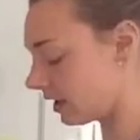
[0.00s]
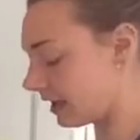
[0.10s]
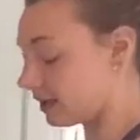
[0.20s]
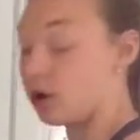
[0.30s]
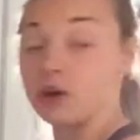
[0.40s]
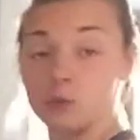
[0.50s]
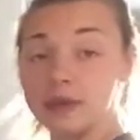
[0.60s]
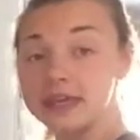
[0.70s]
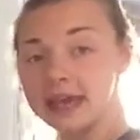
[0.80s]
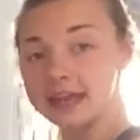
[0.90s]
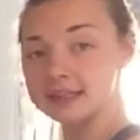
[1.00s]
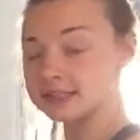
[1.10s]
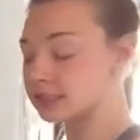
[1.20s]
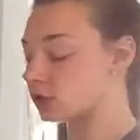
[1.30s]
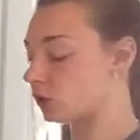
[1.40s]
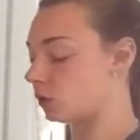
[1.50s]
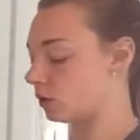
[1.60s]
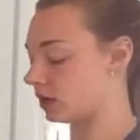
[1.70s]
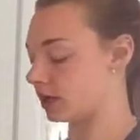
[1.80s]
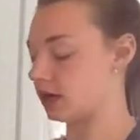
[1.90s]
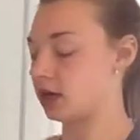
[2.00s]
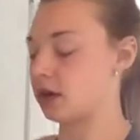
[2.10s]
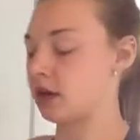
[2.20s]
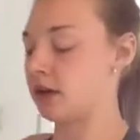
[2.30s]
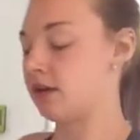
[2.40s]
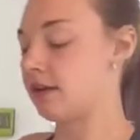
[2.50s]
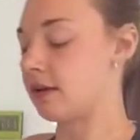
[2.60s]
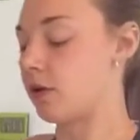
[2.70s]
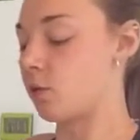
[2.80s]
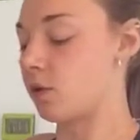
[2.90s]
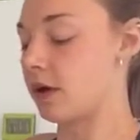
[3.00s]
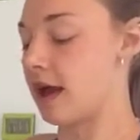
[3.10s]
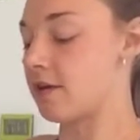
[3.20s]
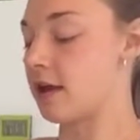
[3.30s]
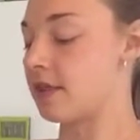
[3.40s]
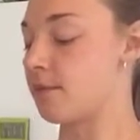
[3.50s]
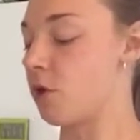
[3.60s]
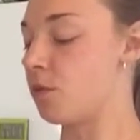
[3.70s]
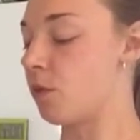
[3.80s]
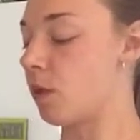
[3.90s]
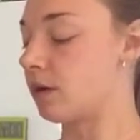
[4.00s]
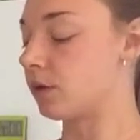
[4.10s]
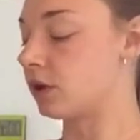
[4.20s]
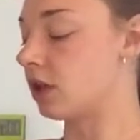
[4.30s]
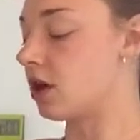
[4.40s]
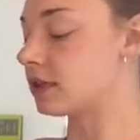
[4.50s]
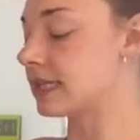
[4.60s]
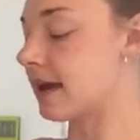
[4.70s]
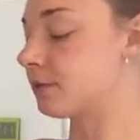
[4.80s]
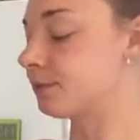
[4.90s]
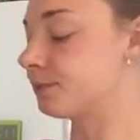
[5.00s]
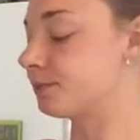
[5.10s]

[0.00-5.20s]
either on a weekend or at the moment while we're on lockdown.